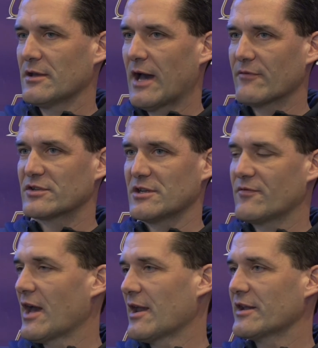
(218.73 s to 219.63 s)
Obviously,
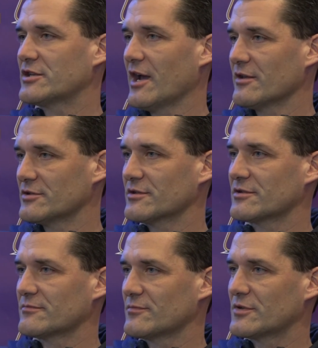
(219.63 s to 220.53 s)
you've got a lot of
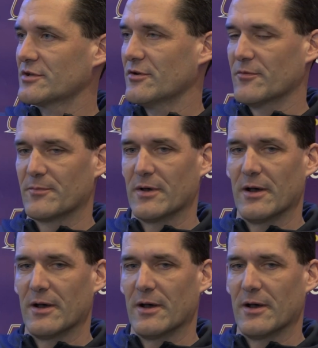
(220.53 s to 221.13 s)
challenges. So,